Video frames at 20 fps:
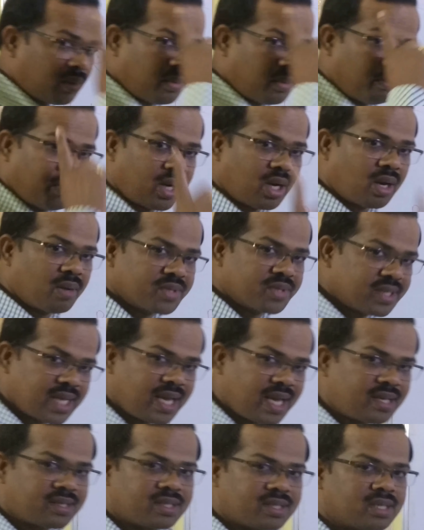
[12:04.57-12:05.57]
become
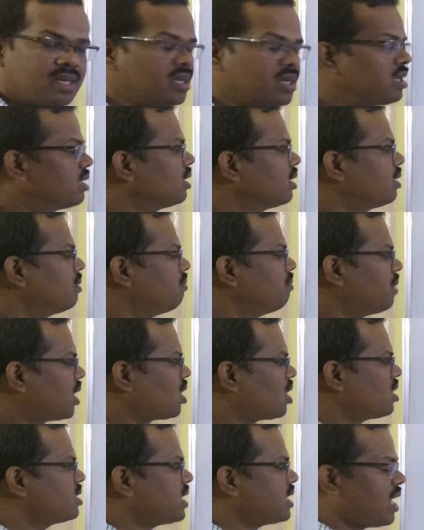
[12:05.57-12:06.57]
6
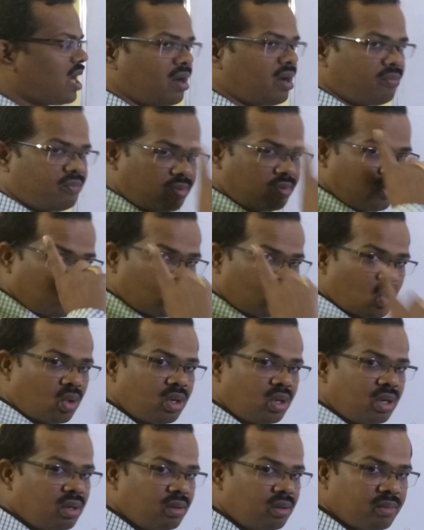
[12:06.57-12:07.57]
because I have
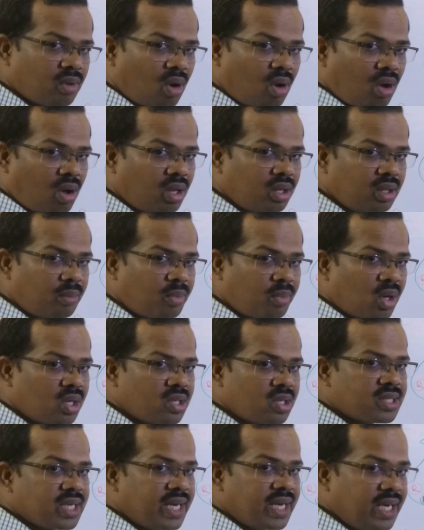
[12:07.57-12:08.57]
all the
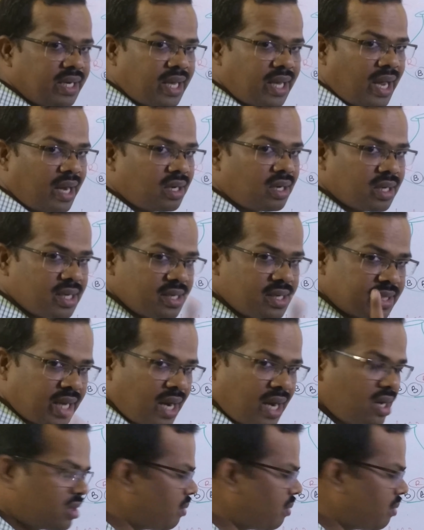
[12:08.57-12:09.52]
balls intact inside the